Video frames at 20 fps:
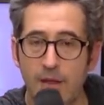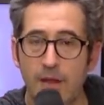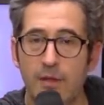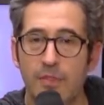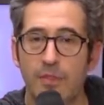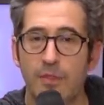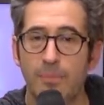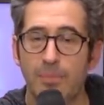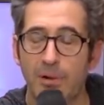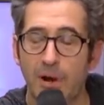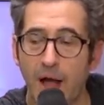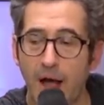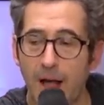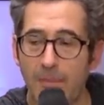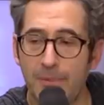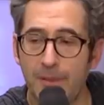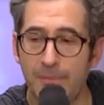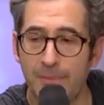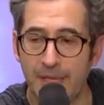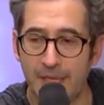The
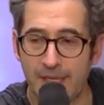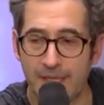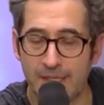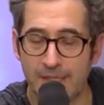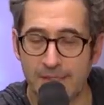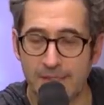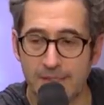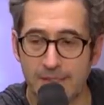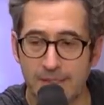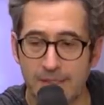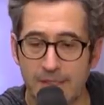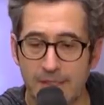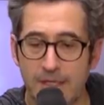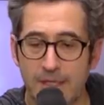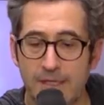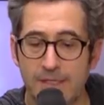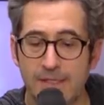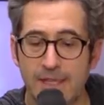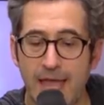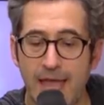problem is
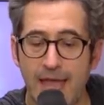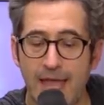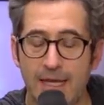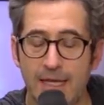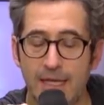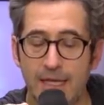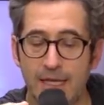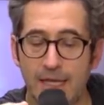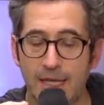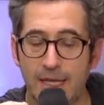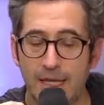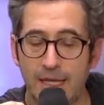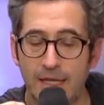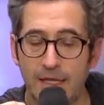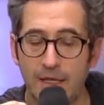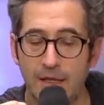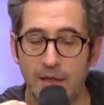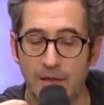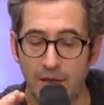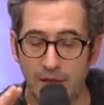is that
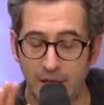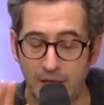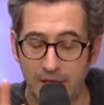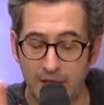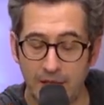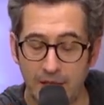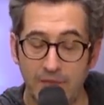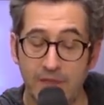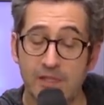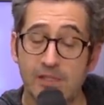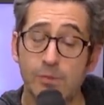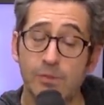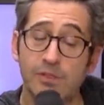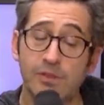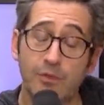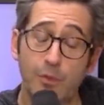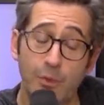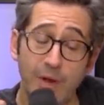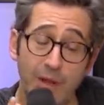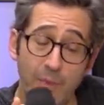in and and this was
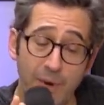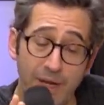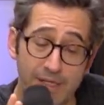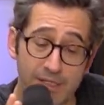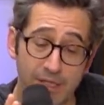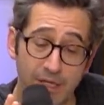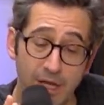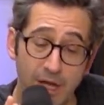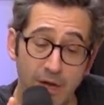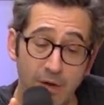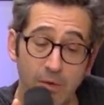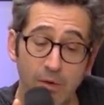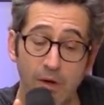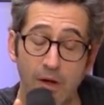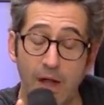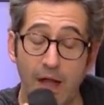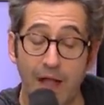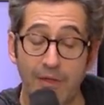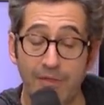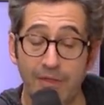3 weeks ago,
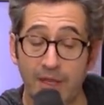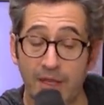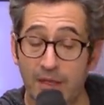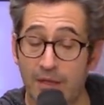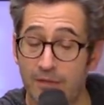I think